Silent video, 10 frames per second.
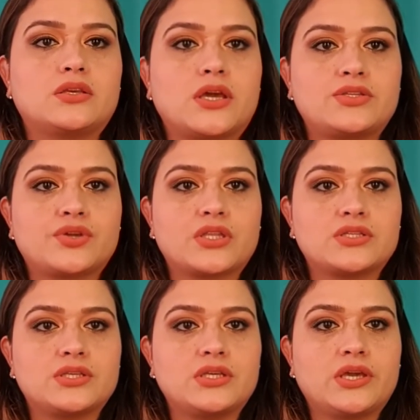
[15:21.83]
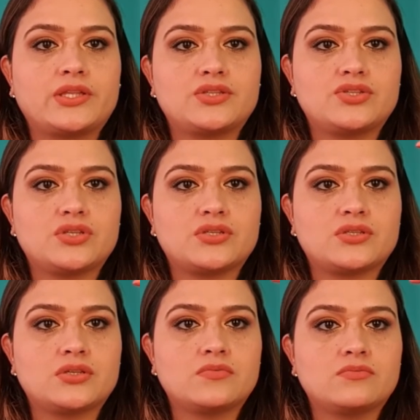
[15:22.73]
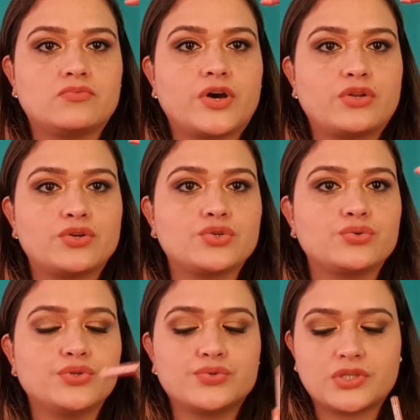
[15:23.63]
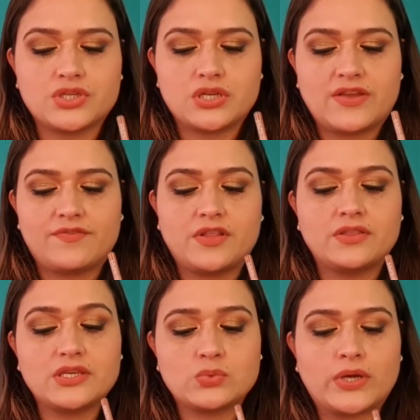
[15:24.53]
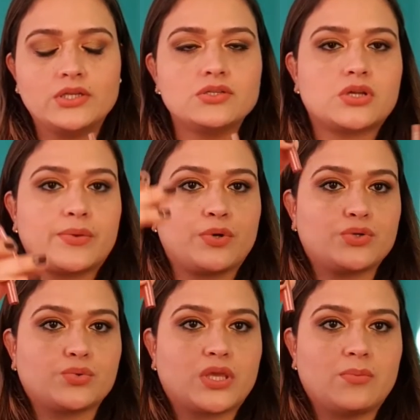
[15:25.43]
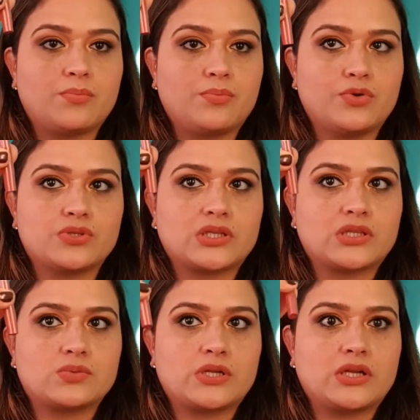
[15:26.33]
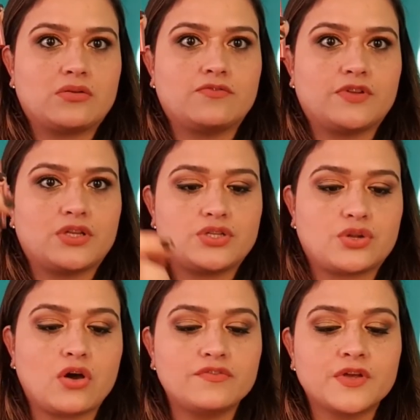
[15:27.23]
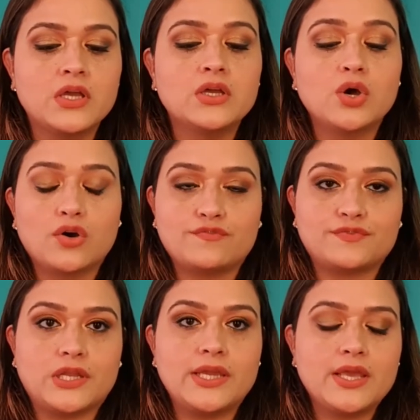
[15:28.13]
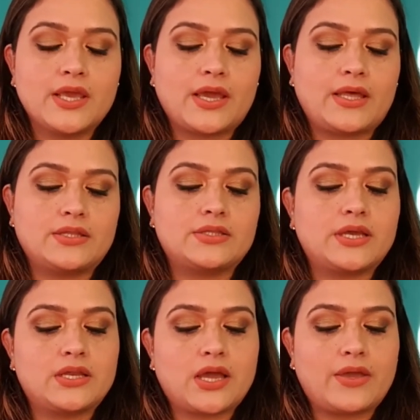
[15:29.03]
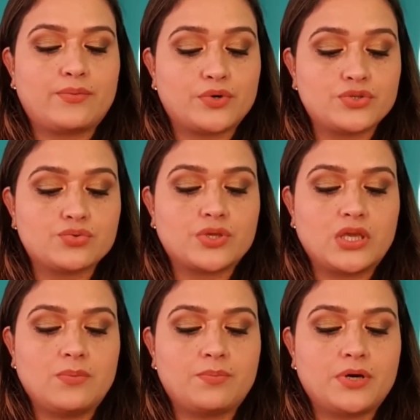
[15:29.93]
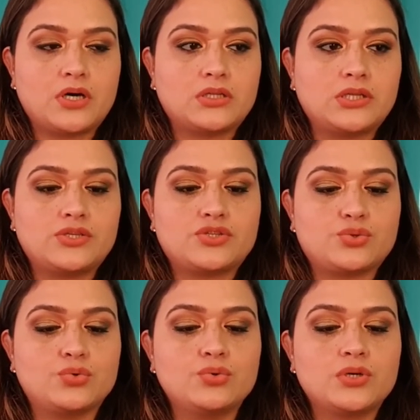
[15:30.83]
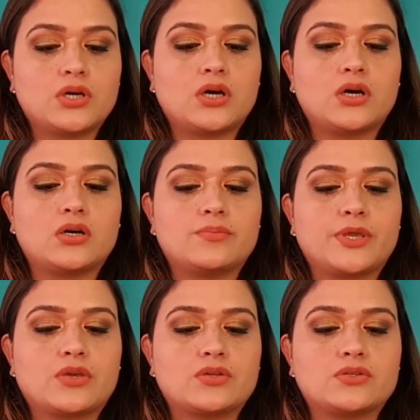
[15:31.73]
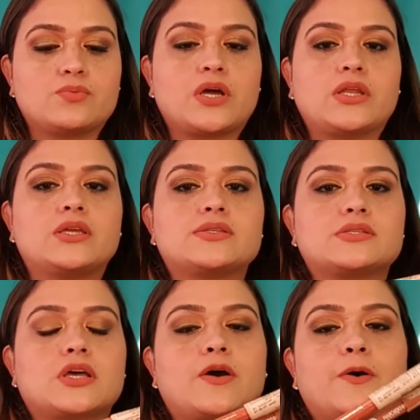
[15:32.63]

as you can see, it's just 1 or 2 usage left in this one, so I want to keep using this one and finish it off hopefully. And then I want to keep these 2 because one is